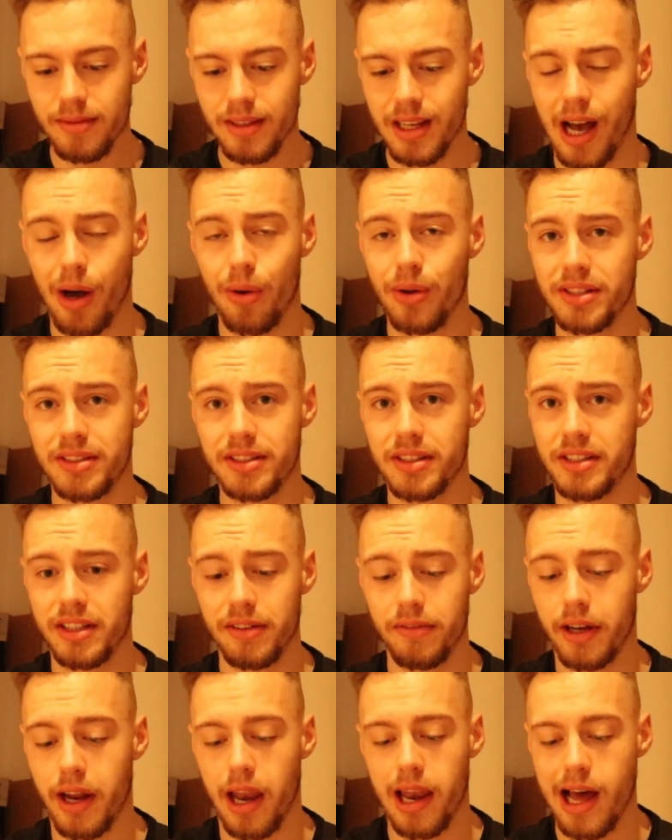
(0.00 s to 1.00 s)
How is this
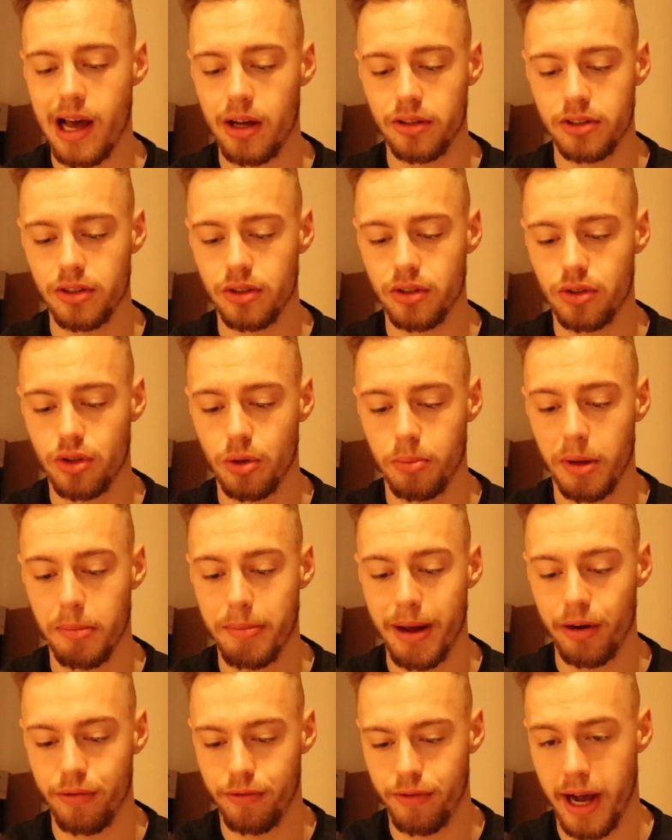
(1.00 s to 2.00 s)
even allowed to be
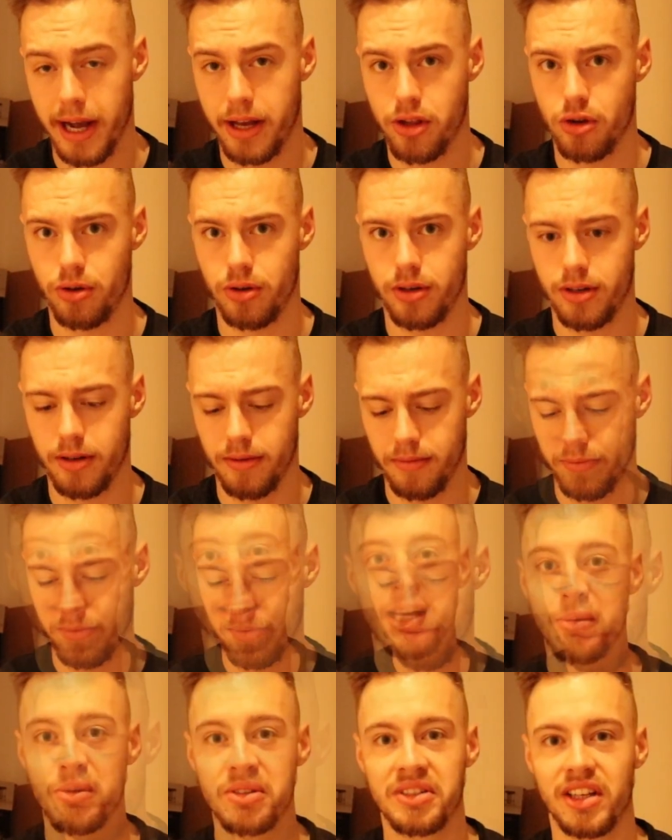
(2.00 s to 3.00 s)
manufactured?
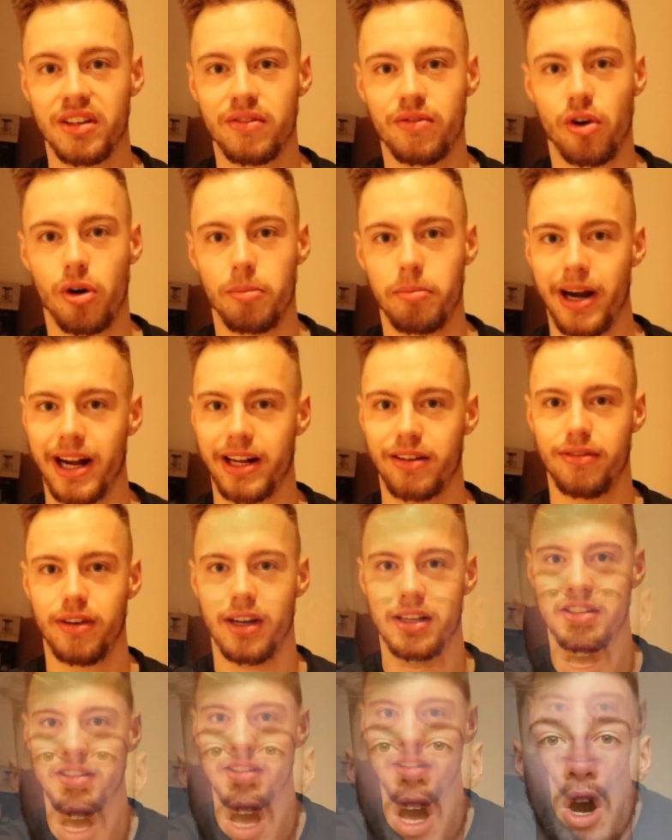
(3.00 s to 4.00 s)
That was it for
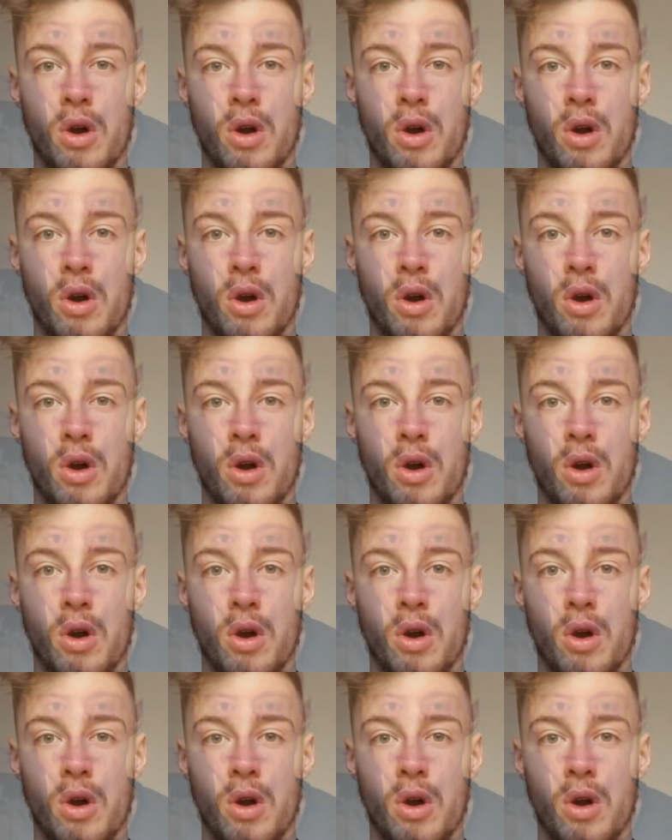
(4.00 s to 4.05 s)
breakfast.